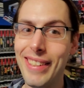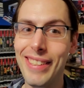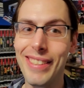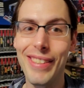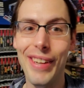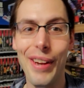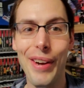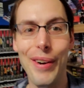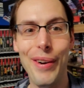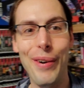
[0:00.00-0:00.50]

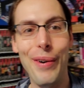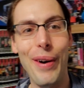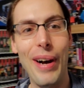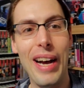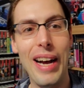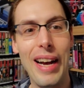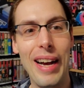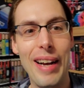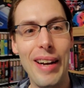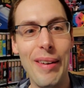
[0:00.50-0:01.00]
So,
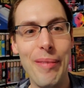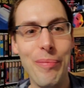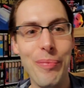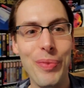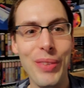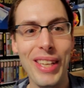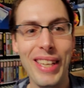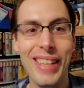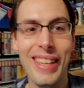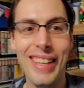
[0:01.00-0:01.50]
um,
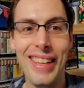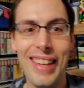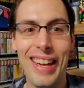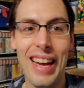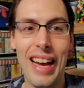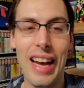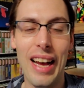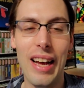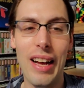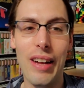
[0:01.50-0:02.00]

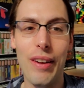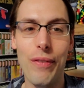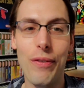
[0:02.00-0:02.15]
uh,